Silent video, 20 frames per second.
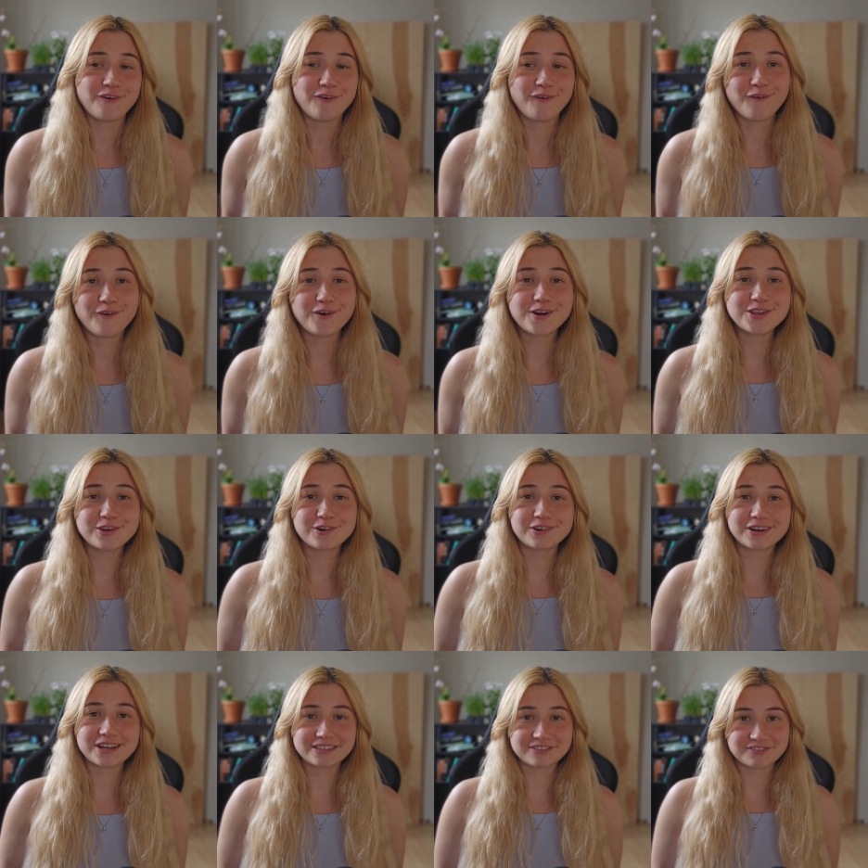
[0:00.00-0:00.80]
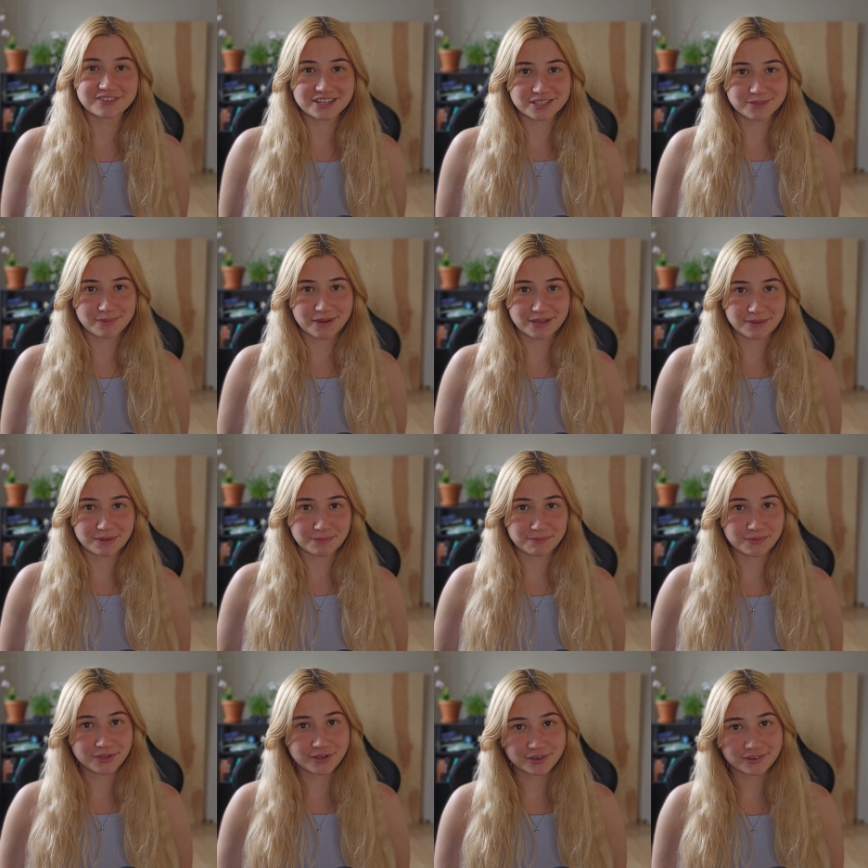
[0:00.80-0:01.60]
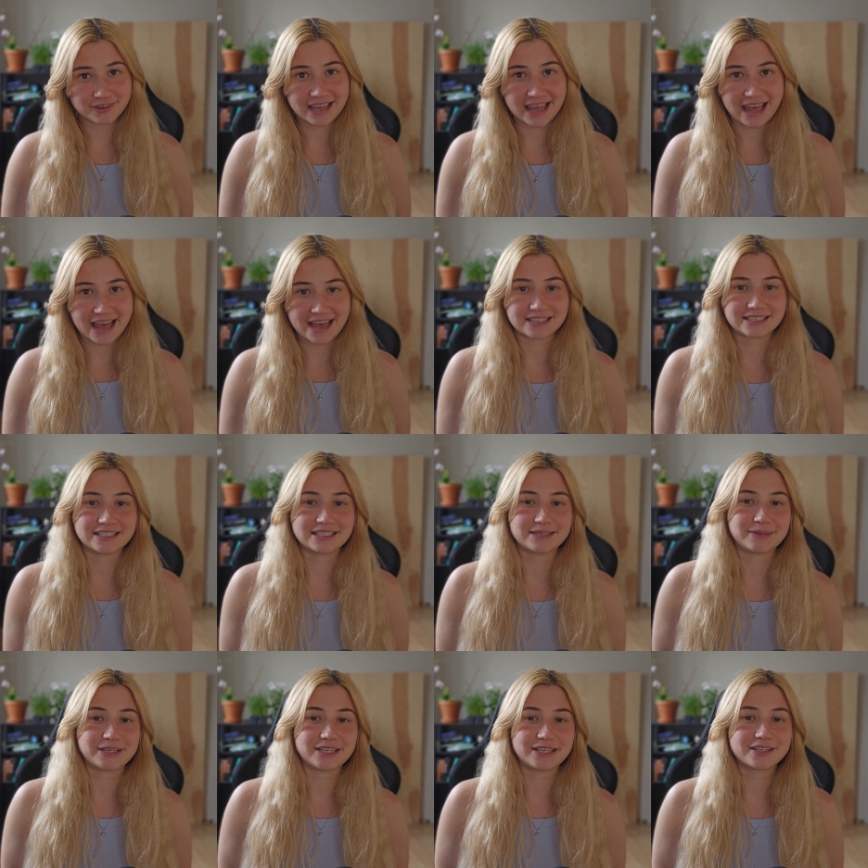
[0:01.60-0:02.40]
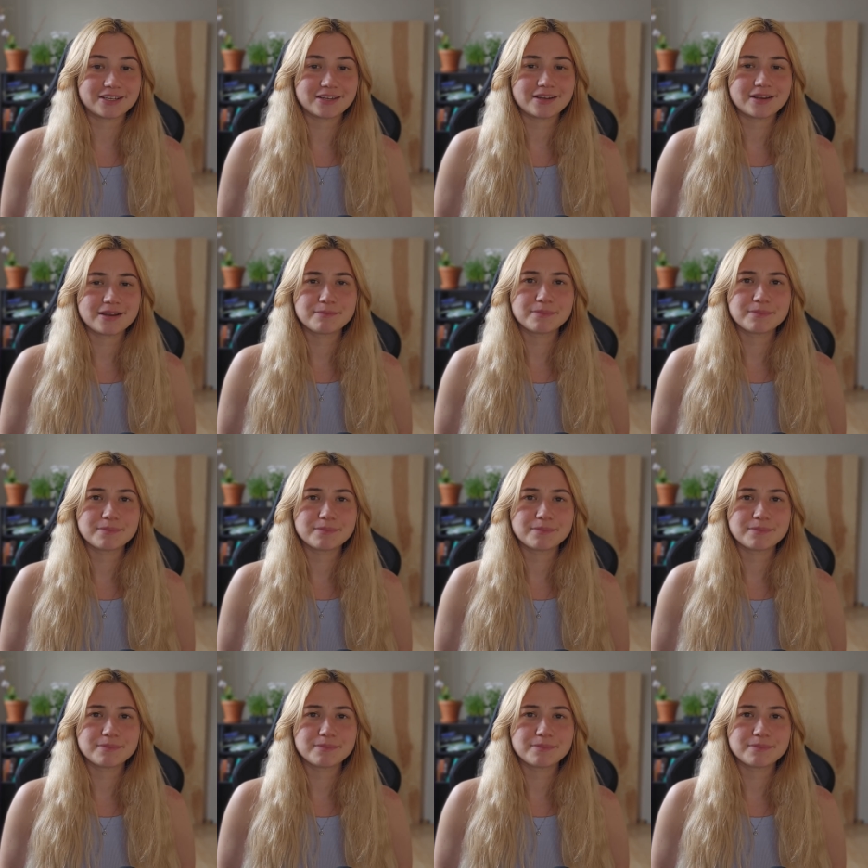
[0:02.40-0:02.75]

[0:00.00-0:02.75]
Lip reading: or your interest might be purely academic.